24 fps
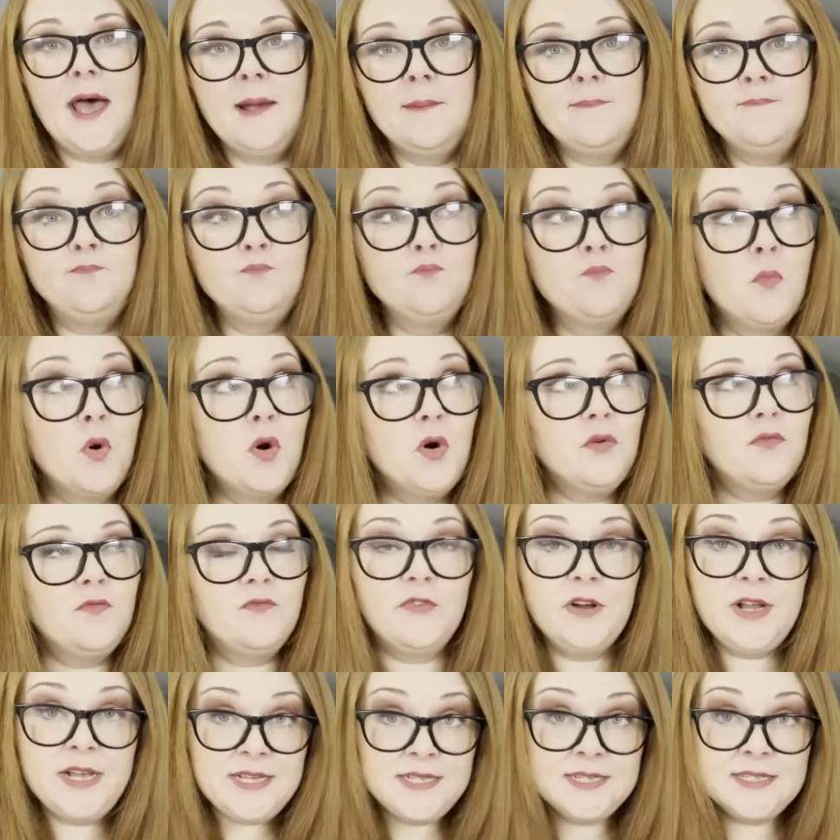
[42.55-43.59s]
More
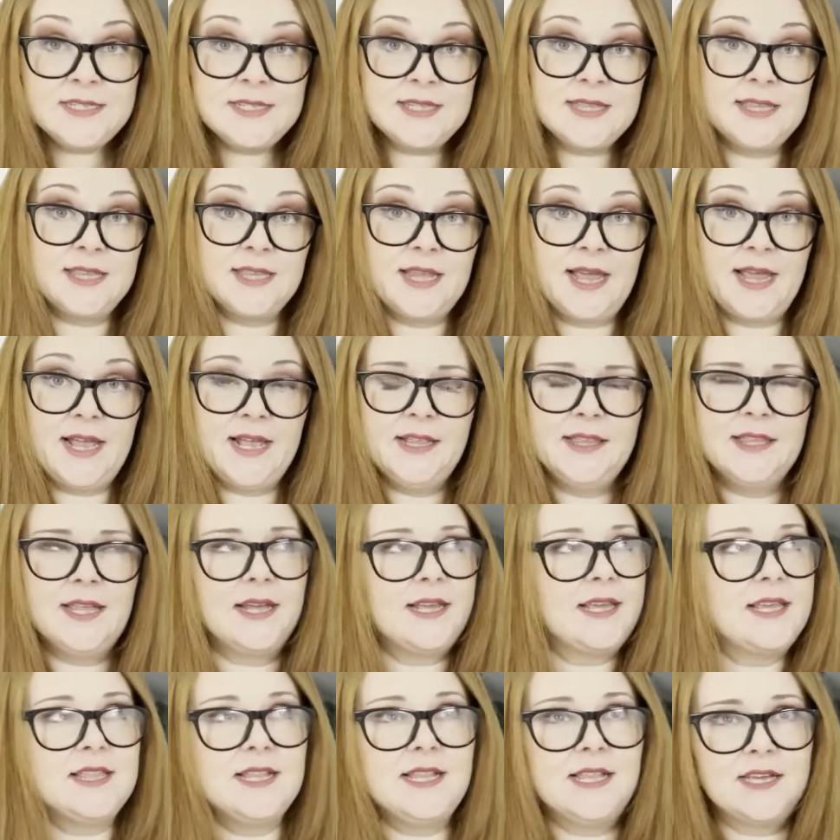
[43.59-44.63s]
recently,
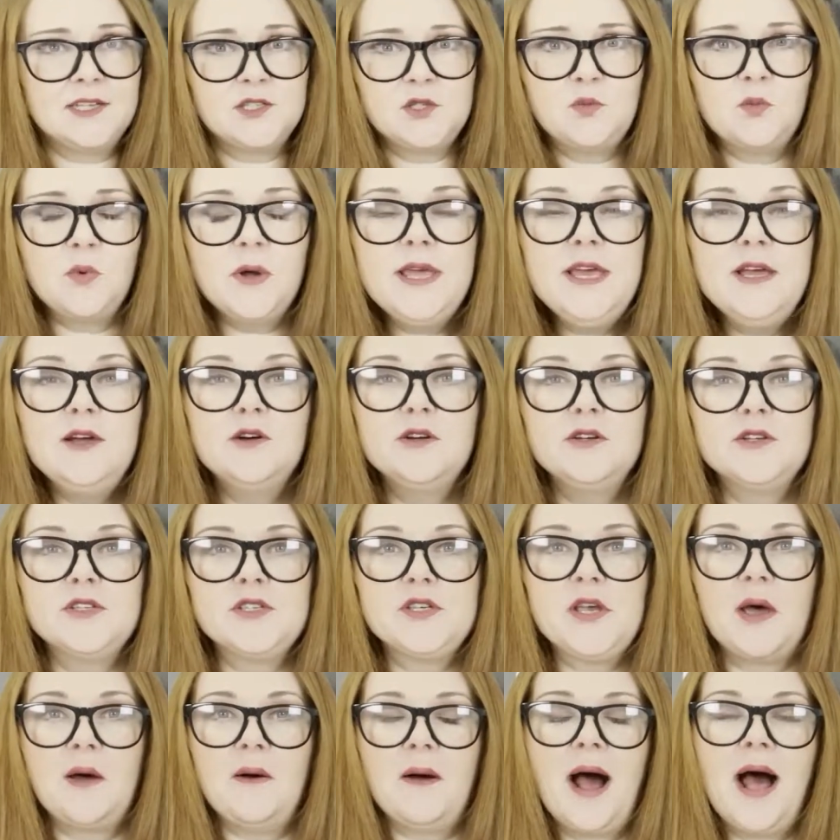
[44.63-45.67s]
like in the last week or
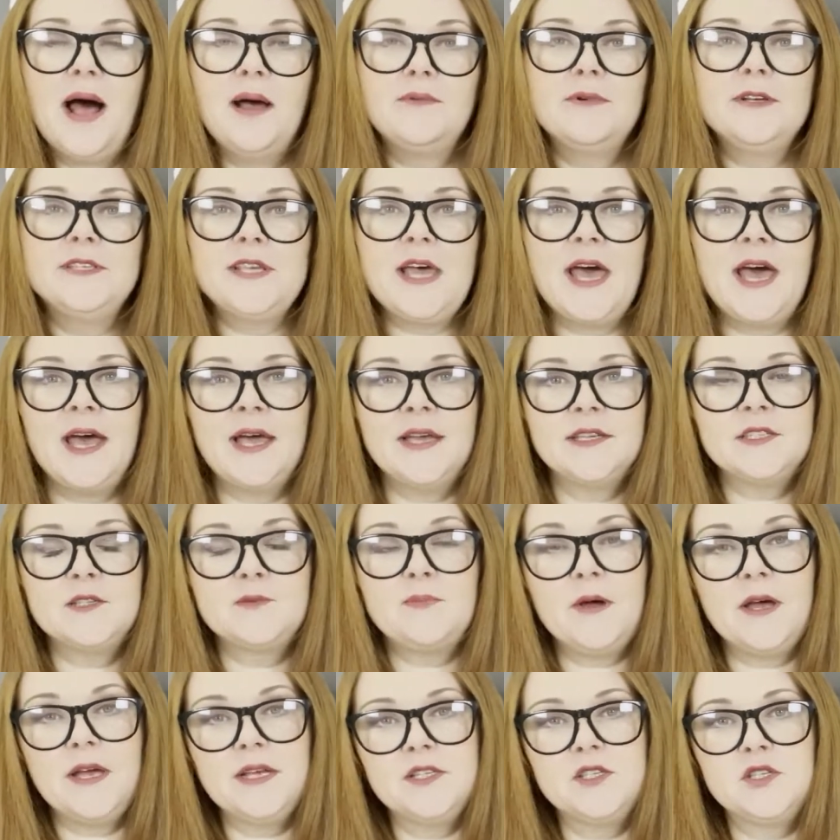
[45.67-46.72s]
so, I was asked
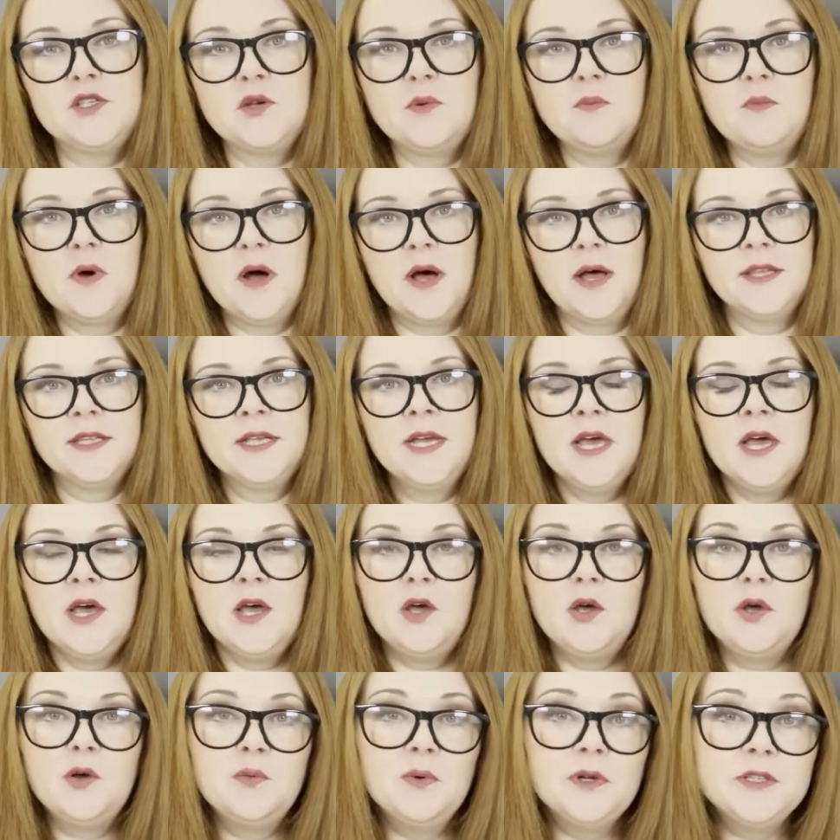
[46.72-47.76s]
by someone
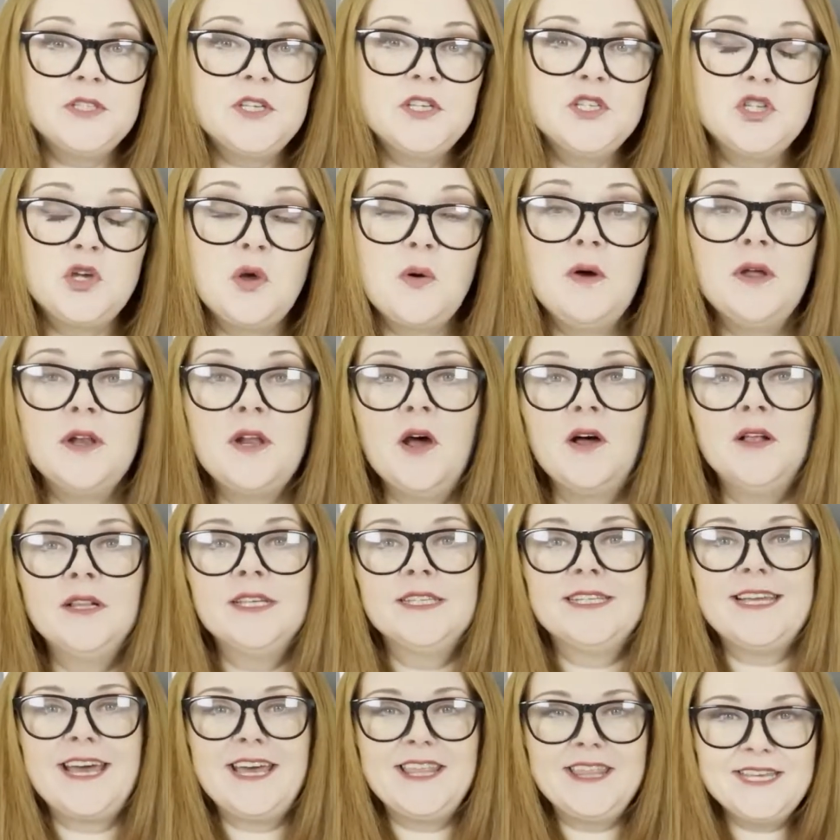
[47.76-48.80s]
who wanted to go on
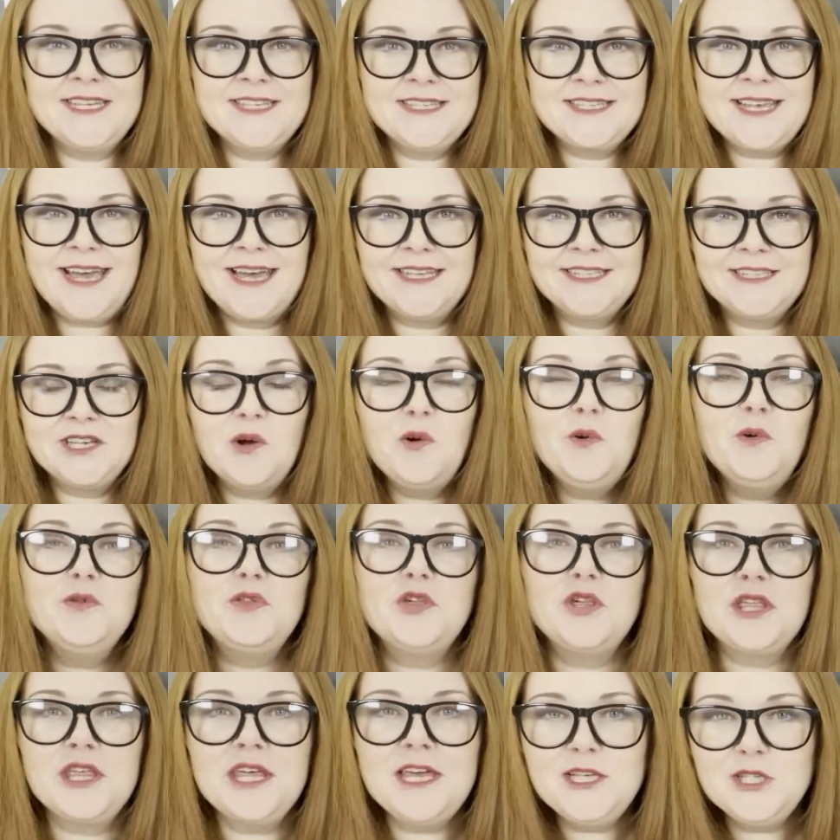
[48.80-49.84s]
holiday. They said, oh, do
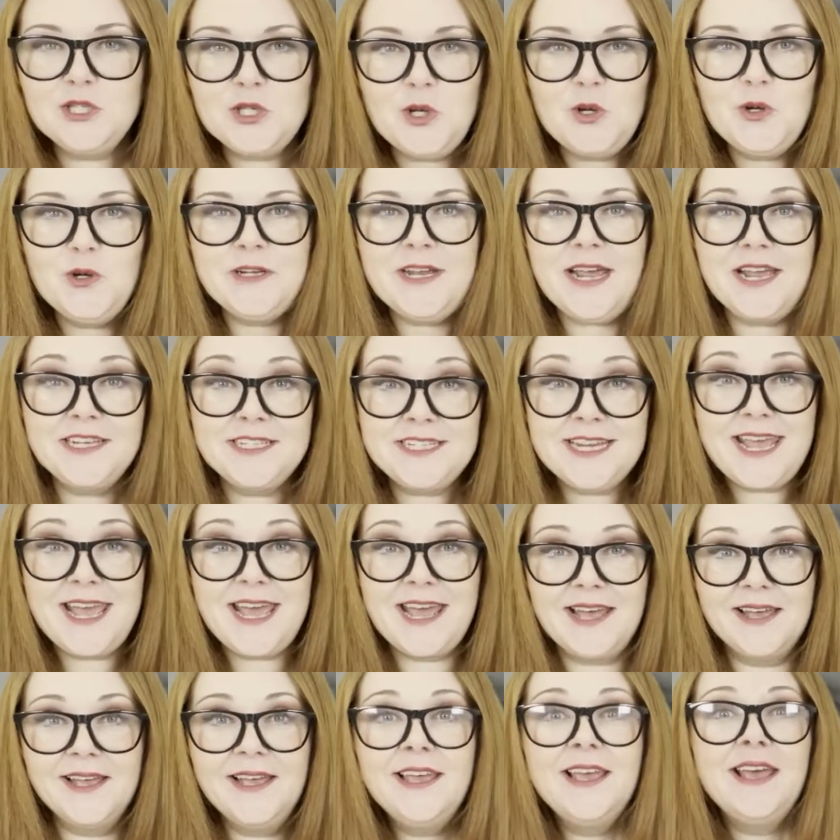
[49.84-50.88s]
you think it's a good
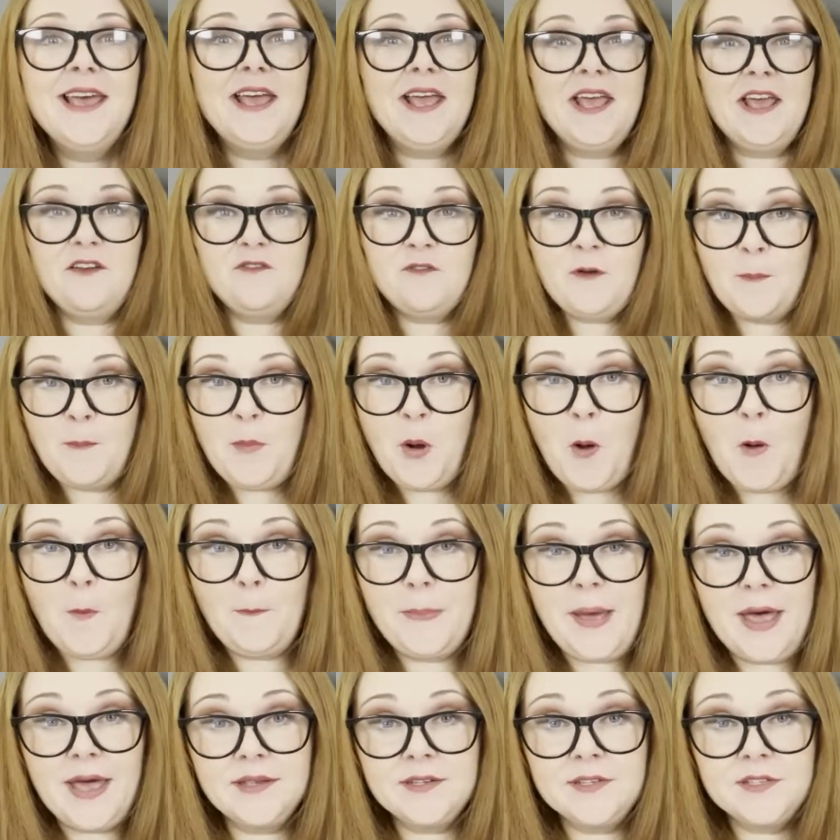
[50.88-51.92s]
idea if I put
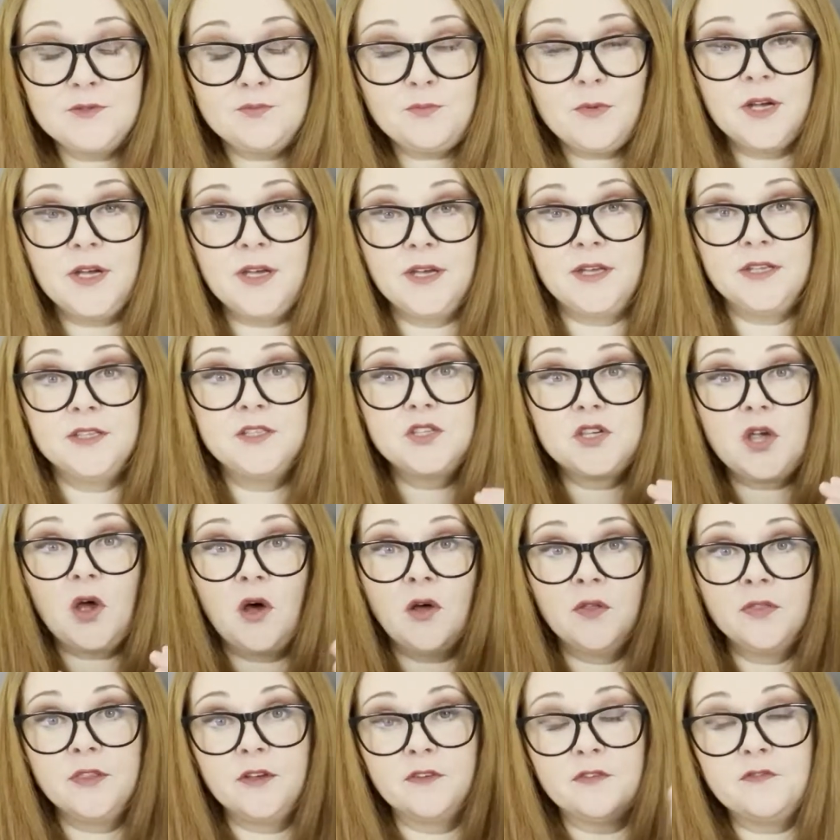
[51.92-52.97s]
passwords
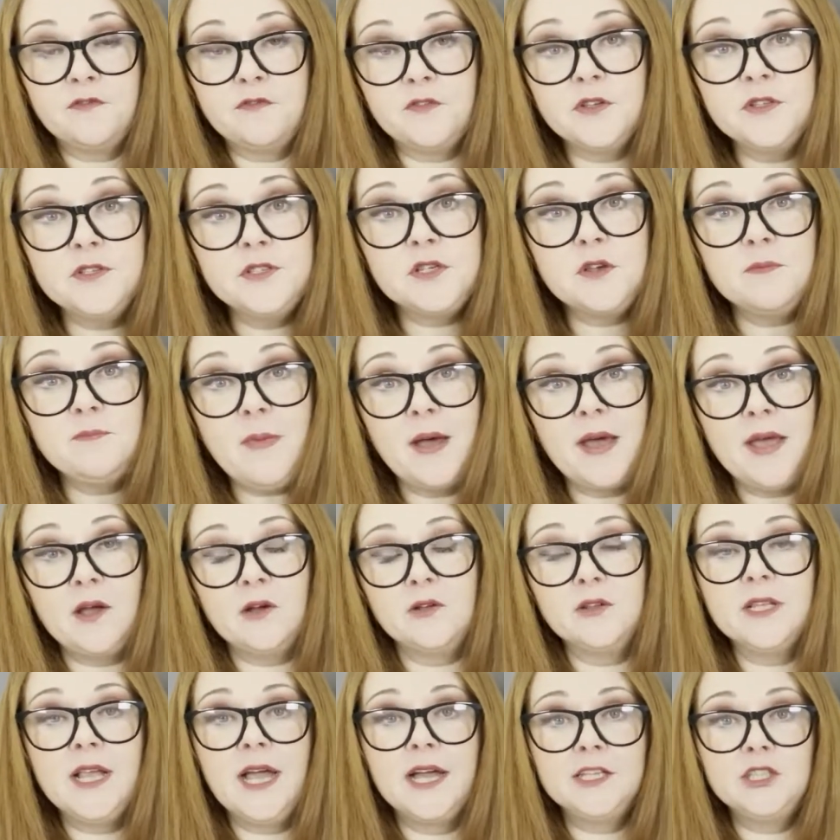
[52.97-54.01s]
on the front of my
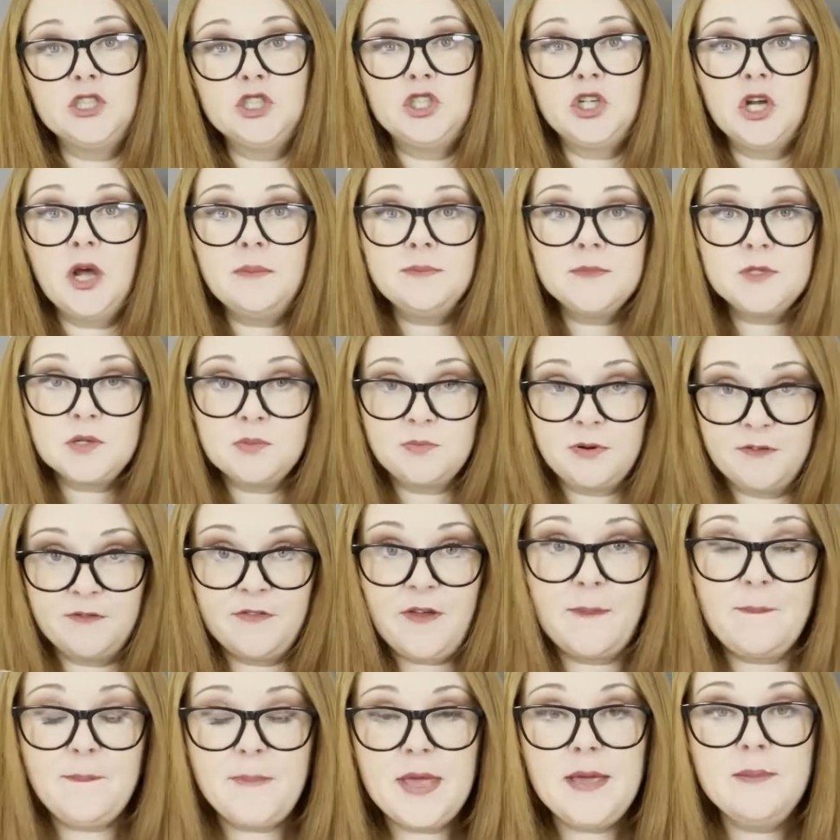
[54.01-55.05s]
online shop to
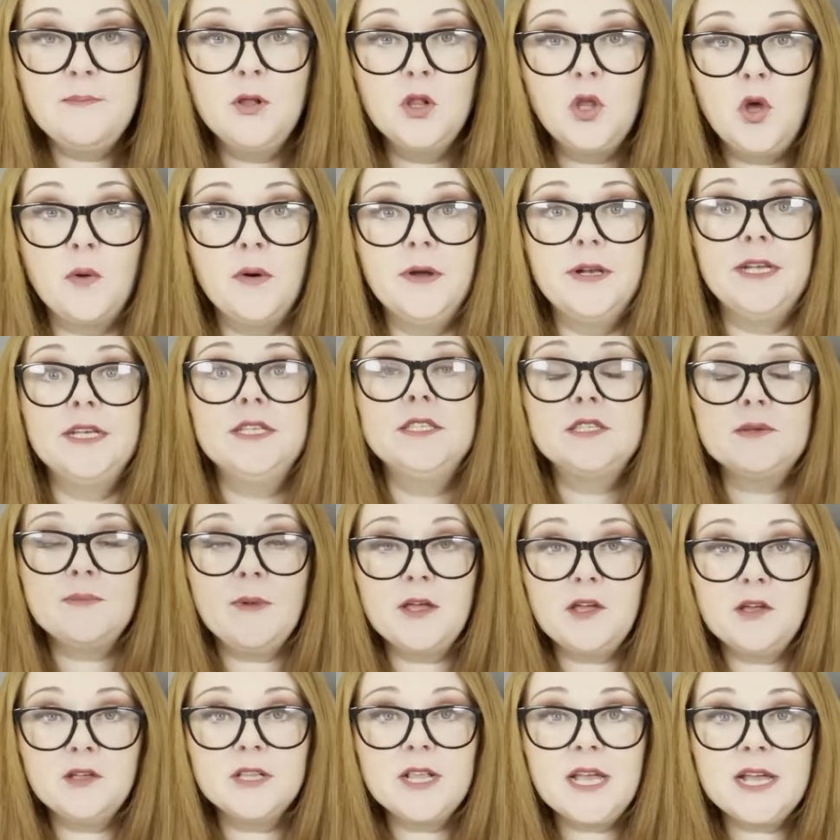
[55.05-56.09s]
prevent people going into
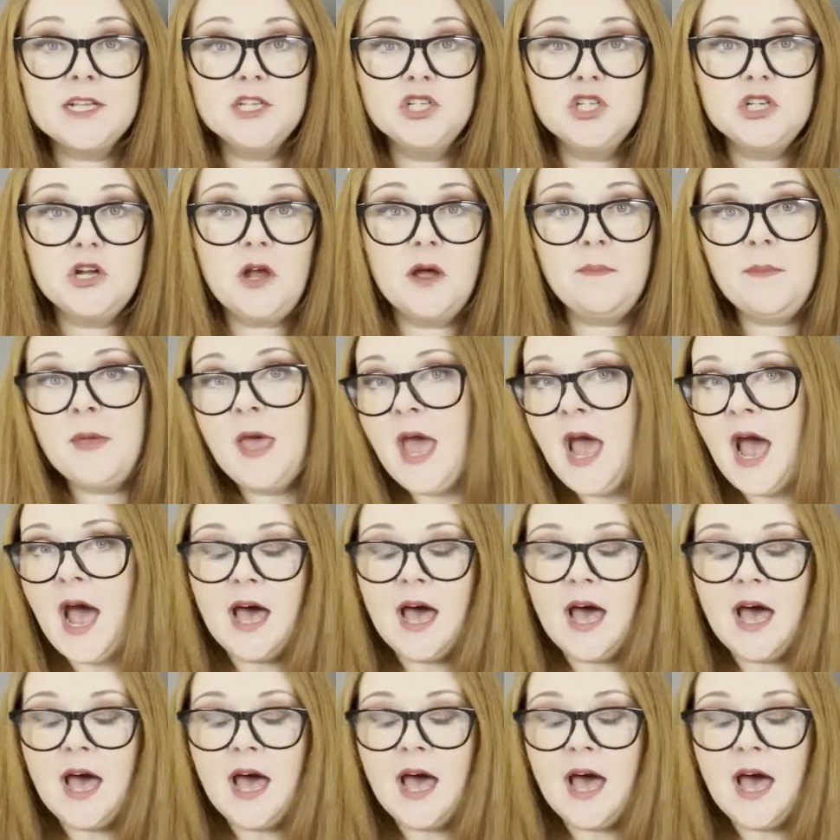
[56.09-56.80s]
my online shop?